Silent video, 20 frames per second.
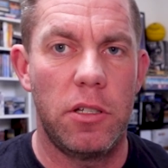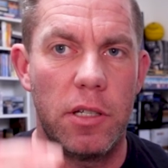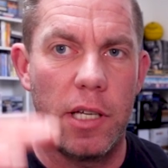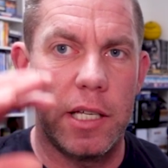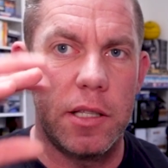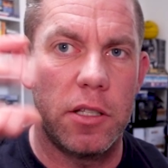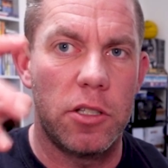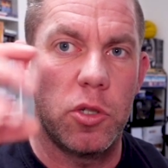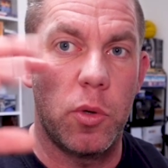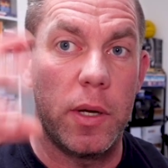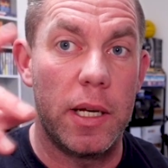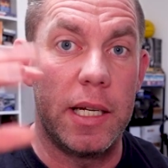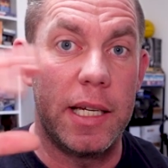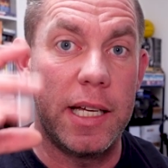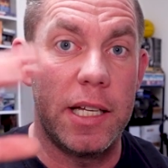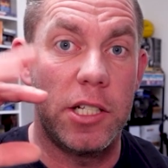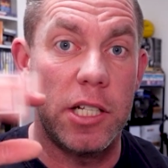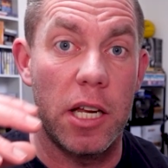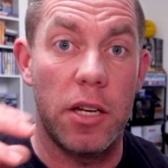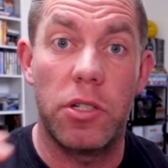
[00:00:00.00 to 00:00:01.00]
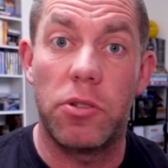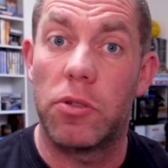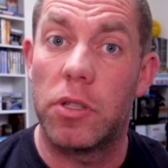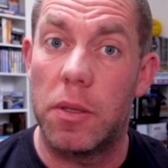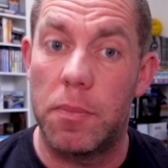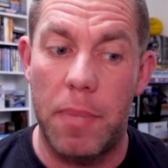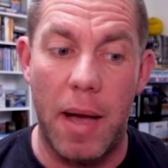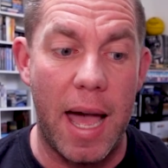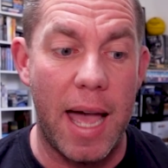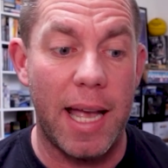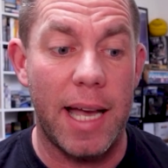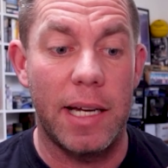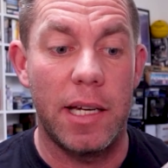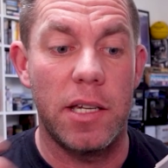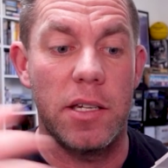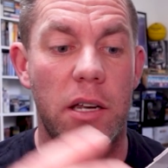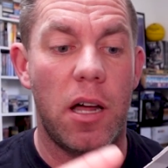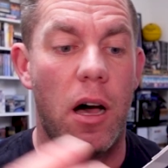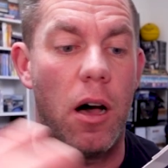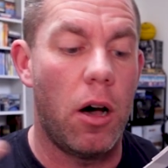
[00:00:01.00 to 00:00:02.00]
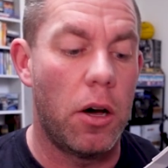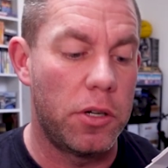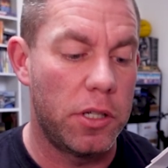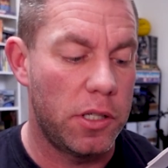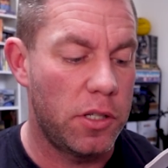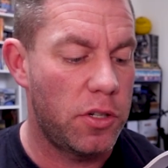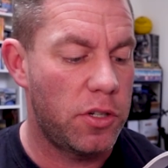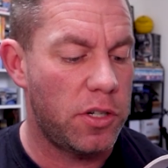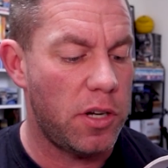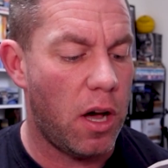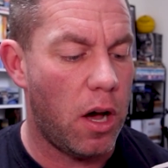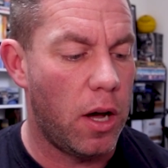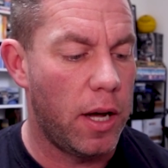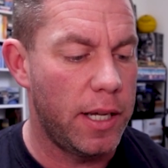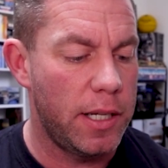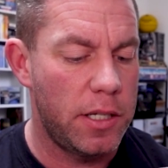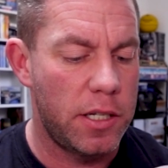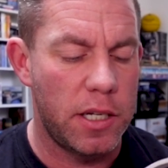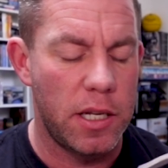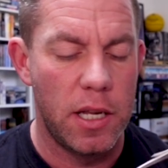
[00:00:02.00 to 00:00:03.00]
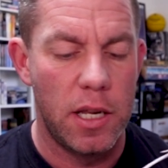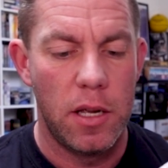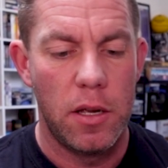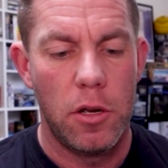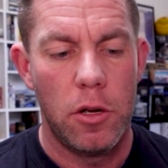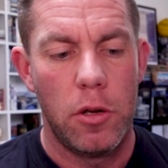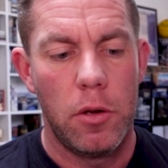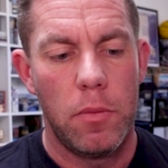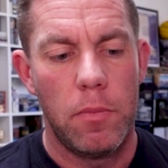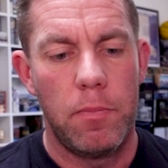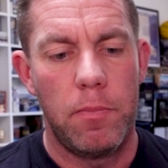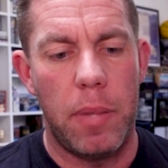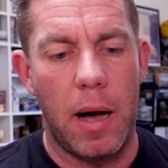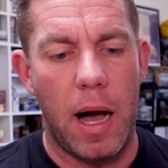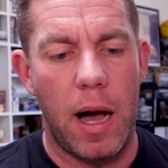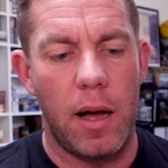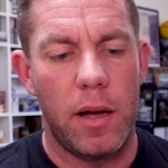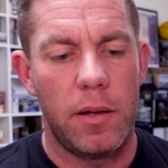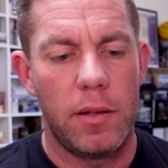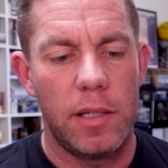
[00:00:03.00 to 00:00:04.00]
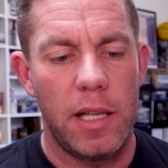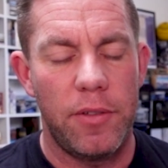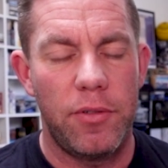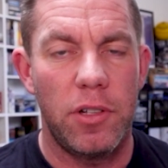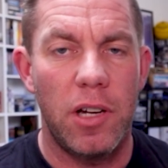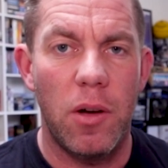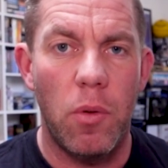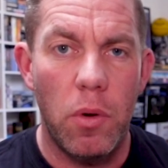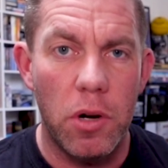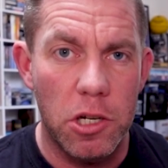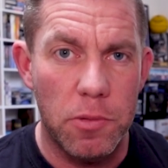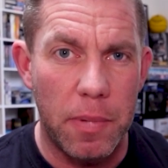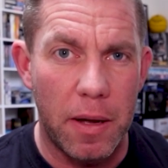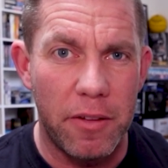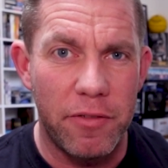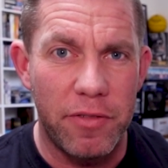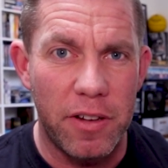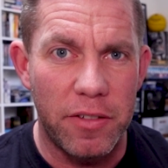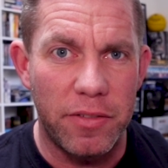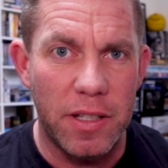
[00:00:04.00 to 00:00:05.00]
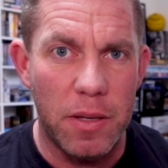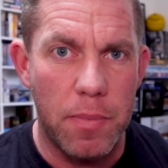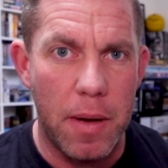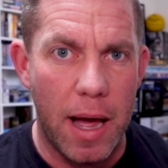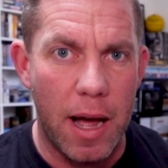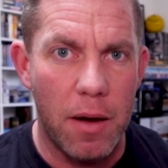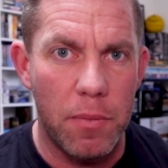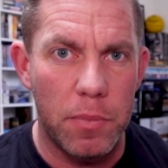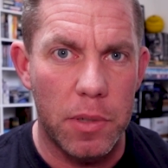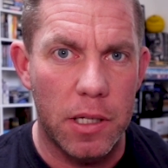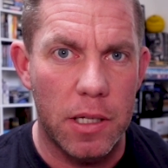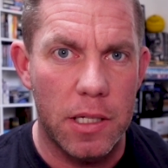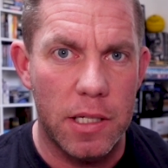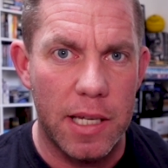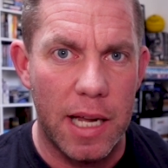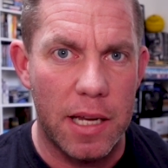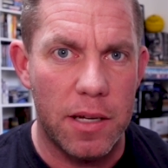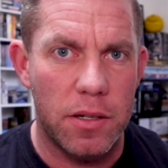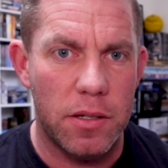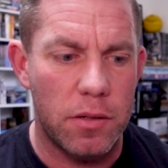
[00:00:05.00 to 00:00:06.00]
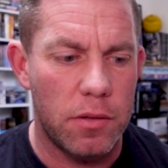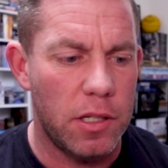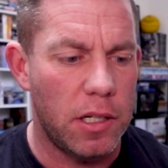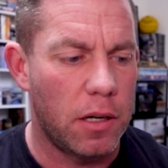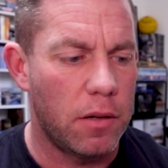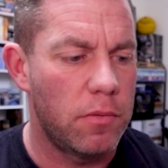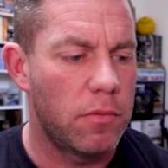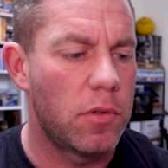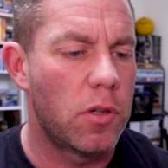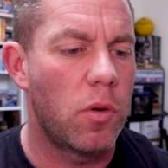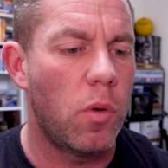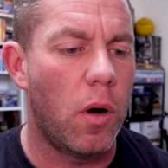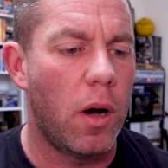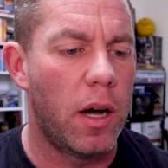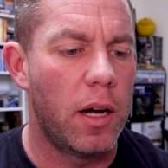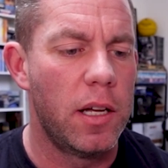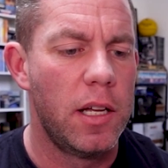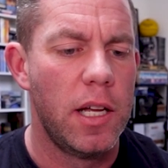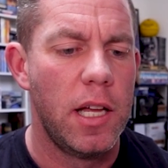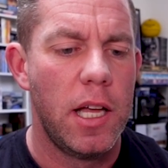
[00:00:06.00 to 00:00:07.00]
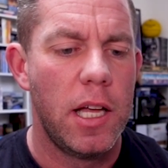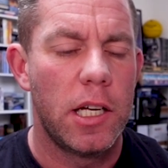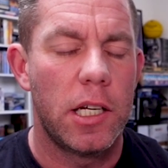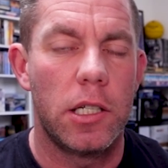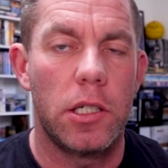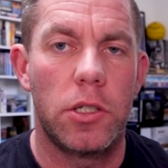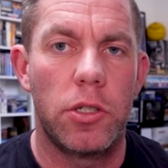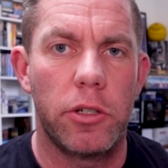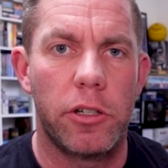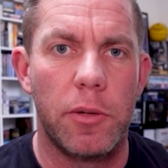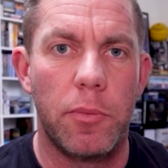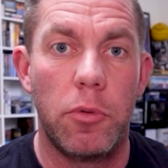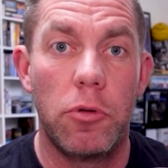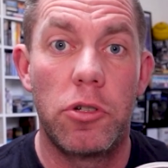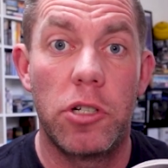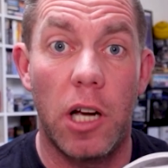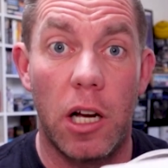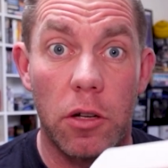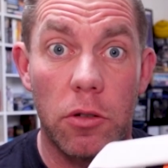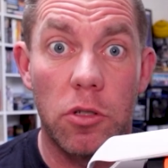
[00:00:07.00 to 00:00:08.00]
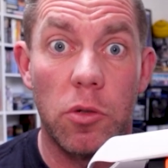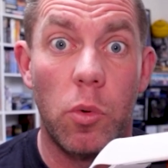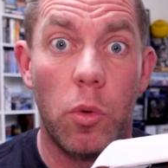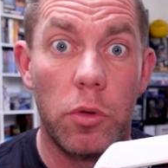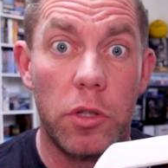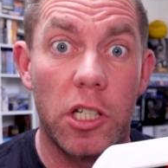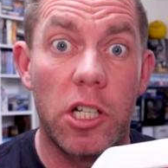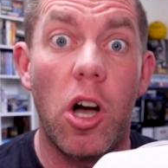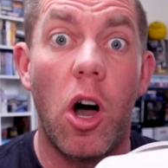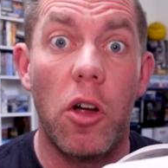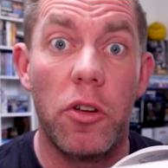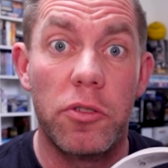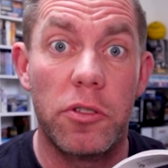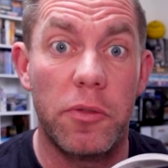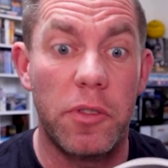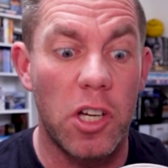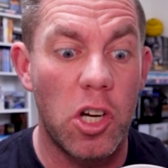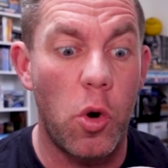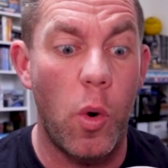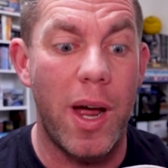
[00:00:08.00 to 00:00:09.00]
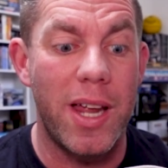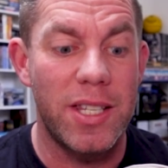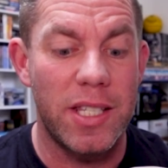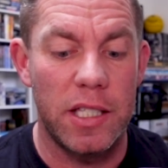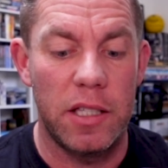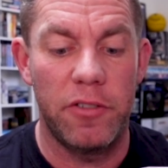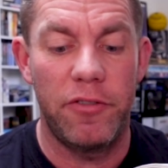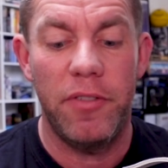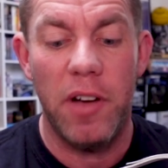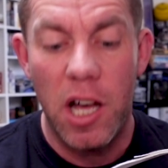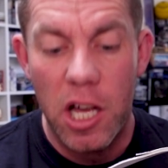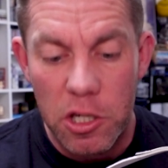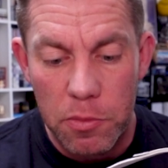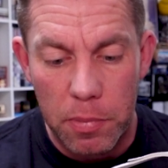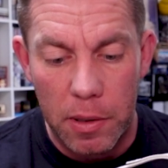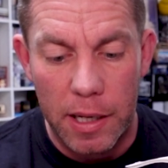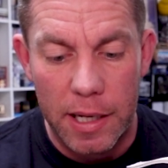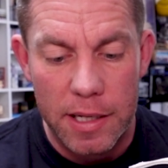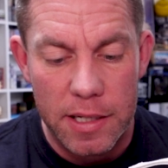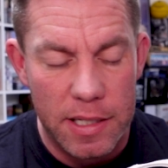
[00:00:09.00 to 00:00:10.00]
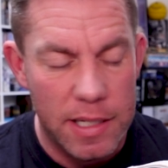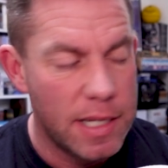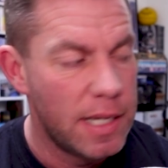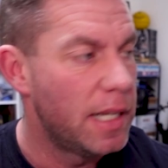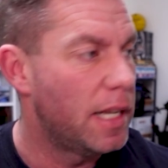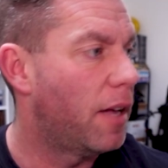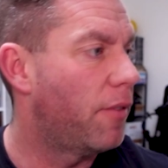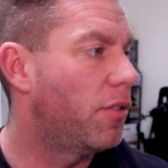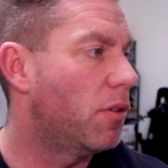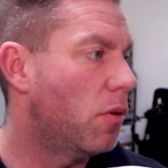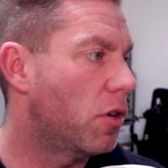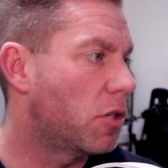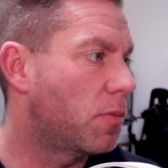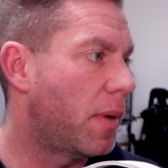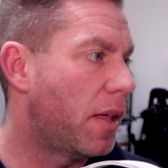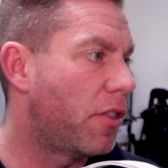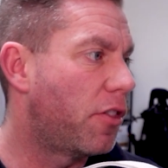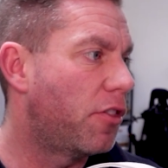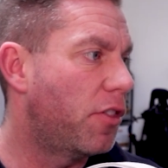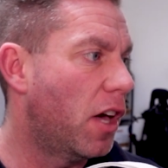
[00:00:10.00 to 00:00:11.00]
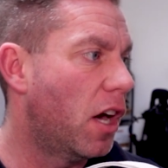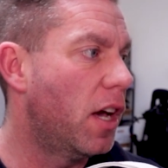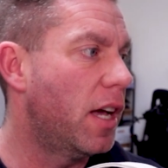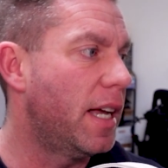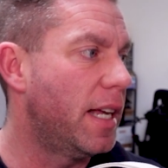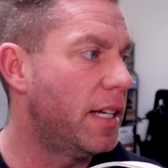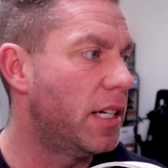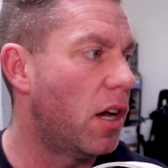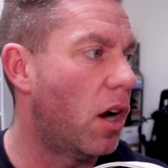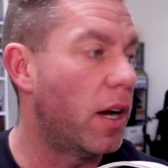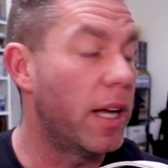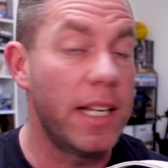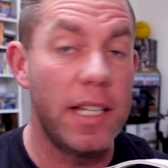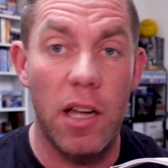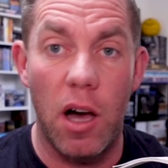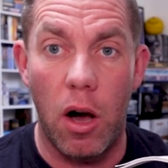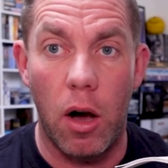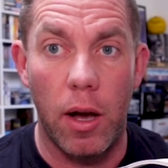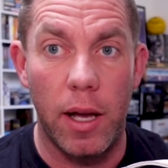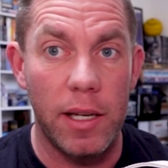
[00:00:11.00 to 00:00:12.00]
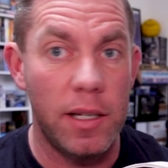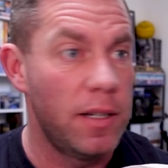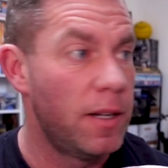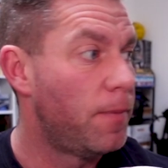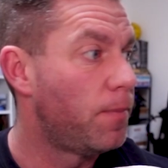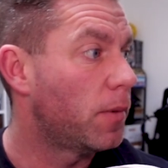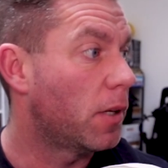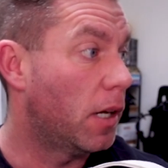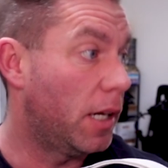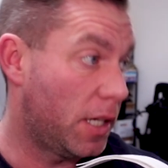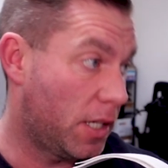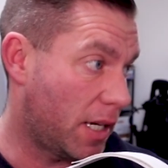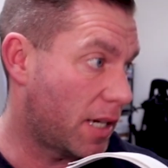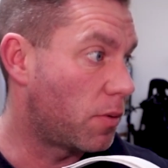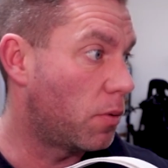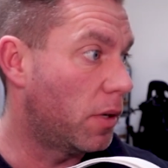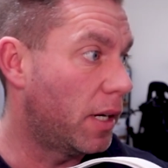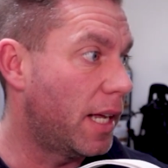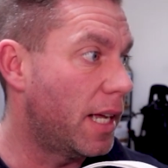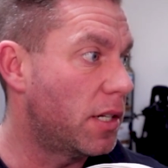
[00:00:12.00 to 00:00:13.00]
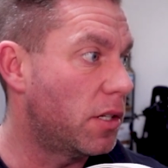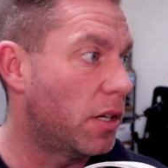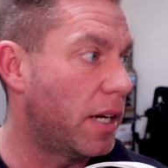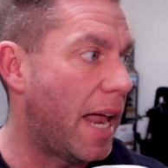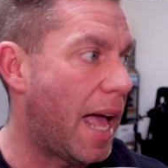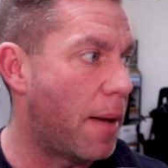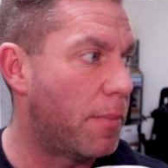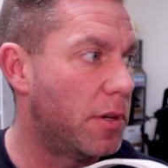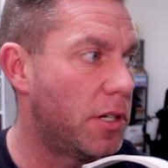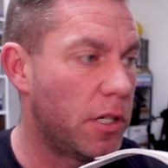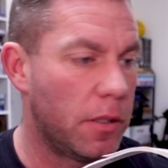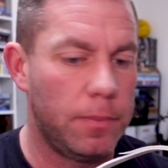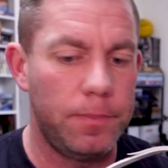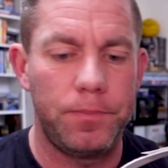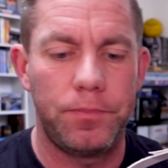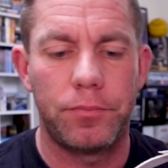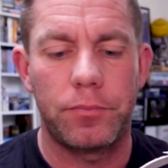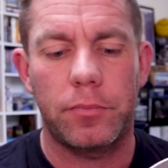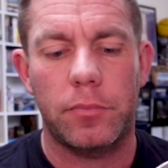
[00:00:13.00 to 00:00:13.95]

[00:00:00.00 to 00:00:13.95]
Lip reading: you get the twiddly adjuster at the back and it's hard at the sides, but if you don't want to spend £50, because that's, you know, quite a considerable chunk toward the cost of the Quest in the first place, if you want to spend $13.99, at least that's what it is on Amazon,